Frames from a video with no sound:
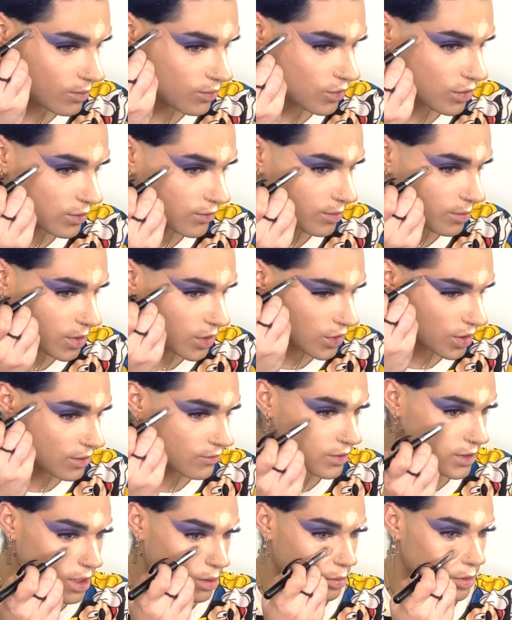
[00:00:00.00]
transformation
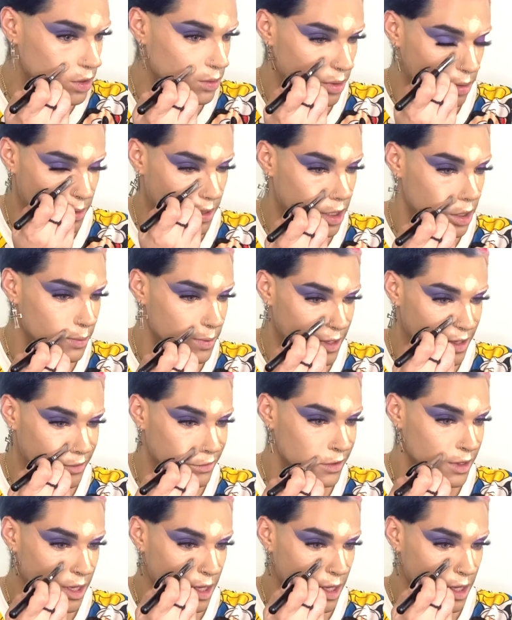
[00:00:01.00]
every time I do my makeup is